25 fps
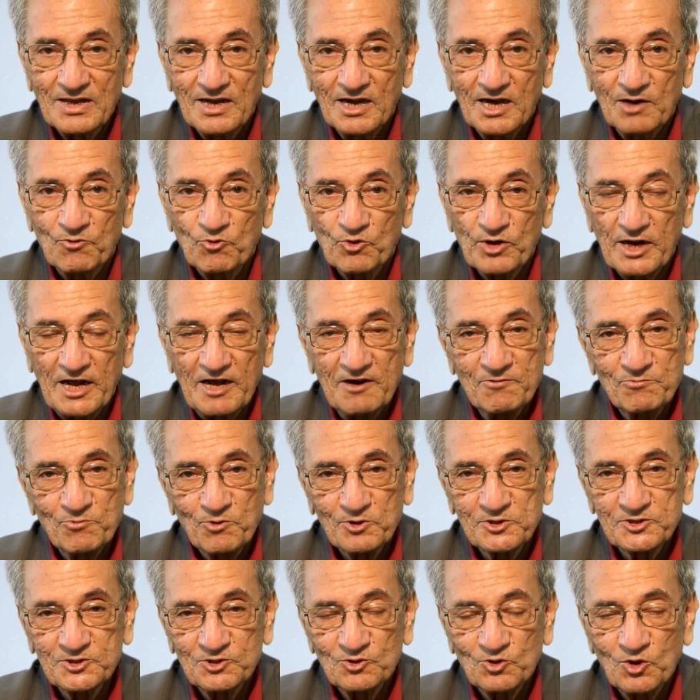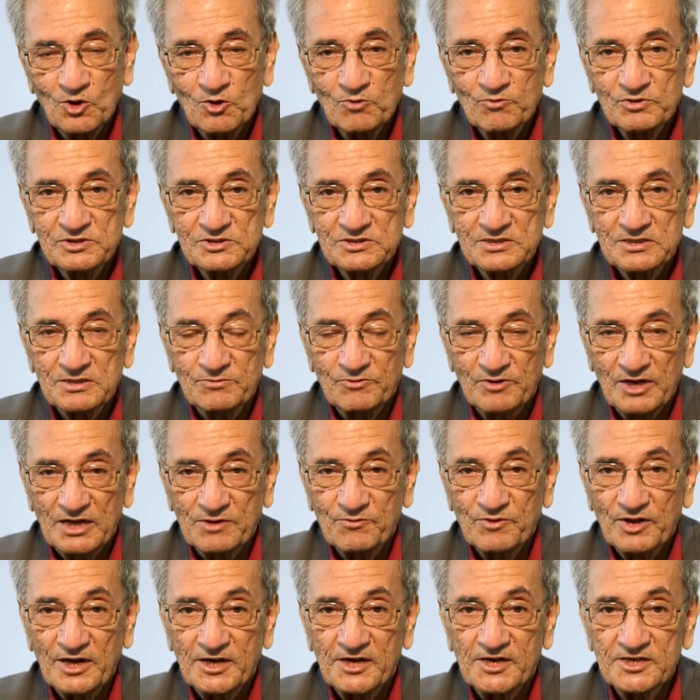would have books,
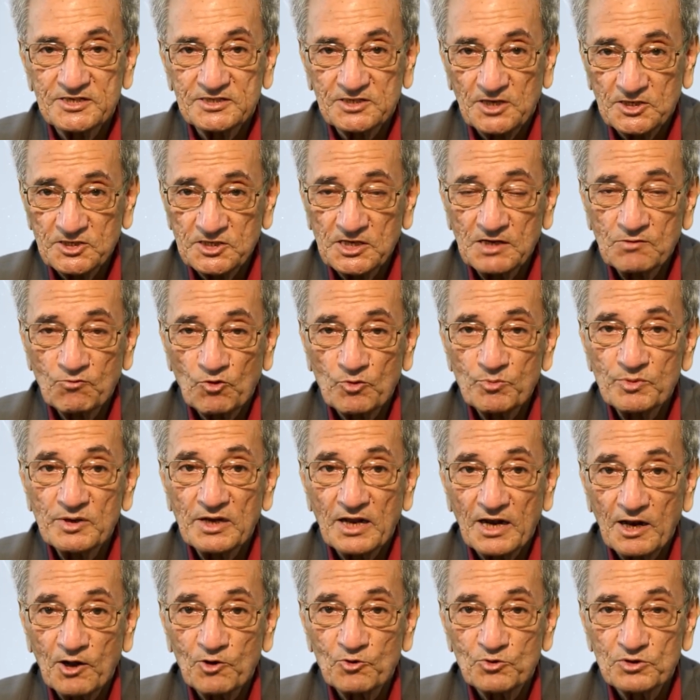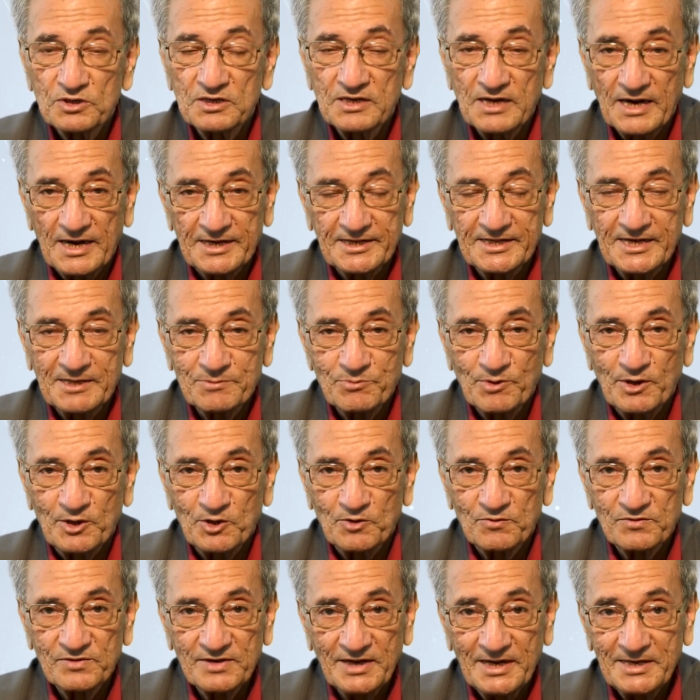where discussion would be allowed at that point
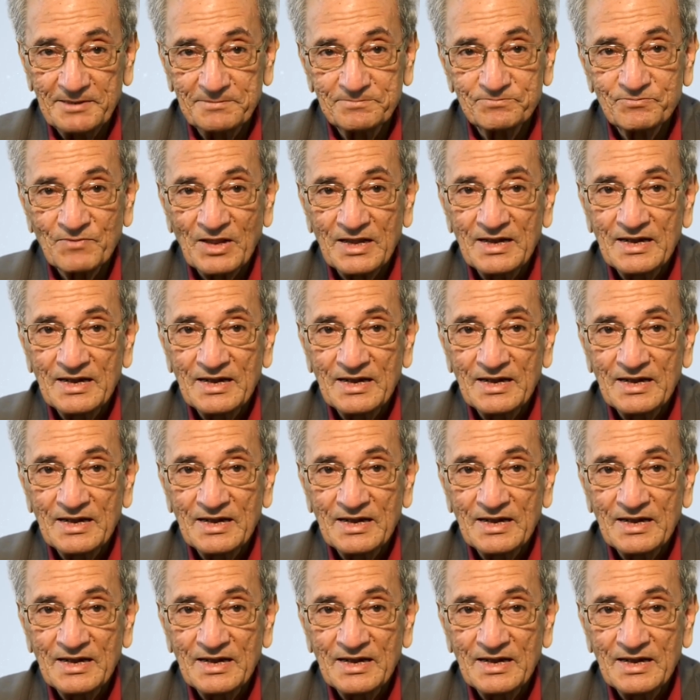of time.